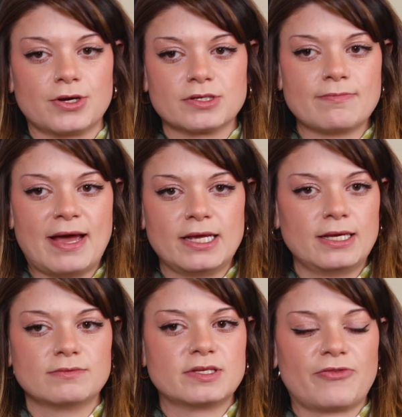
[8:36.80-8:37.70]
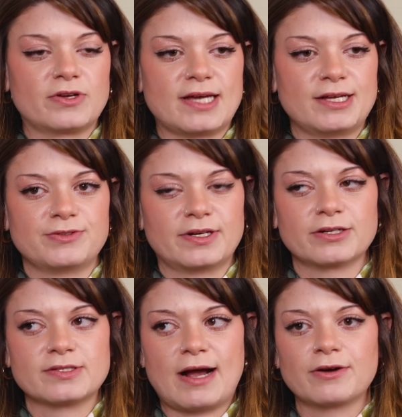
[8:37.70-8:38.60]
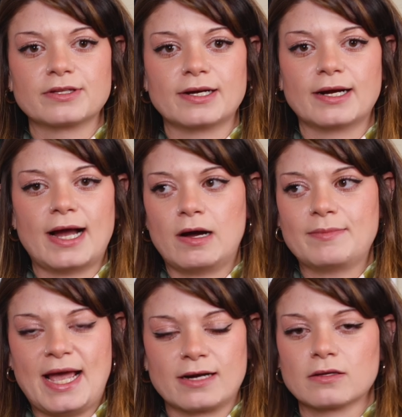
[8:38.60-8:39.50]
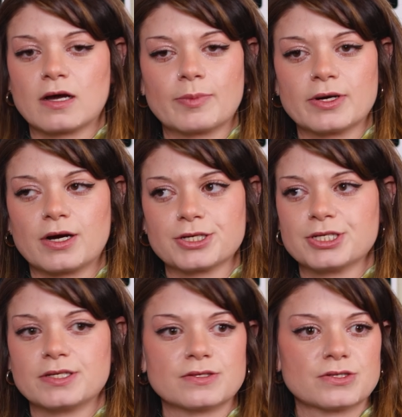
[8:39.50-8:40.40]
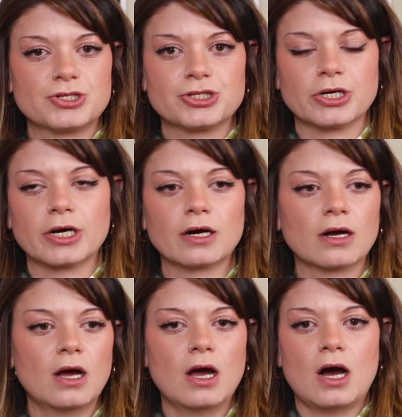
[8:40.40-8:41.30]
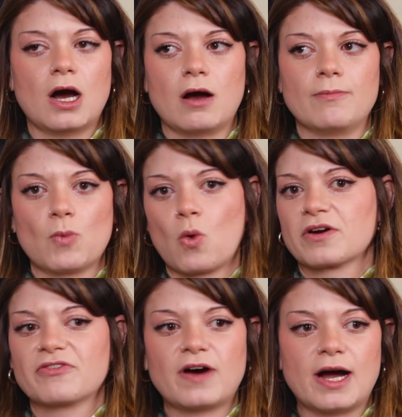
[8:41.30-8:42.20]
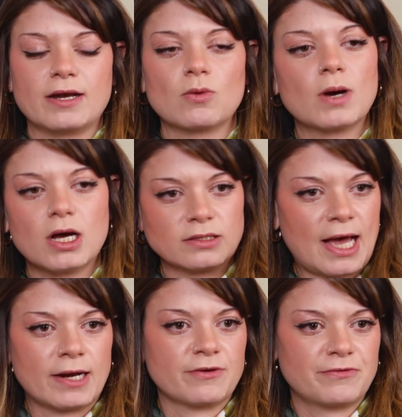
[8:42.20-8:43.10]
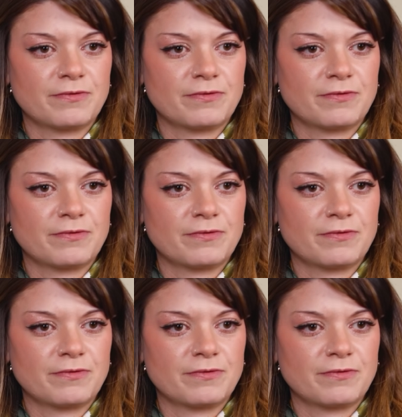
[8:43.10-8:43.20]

there's many different test records out there, Analog Productions, Shure, Ortofon, a lot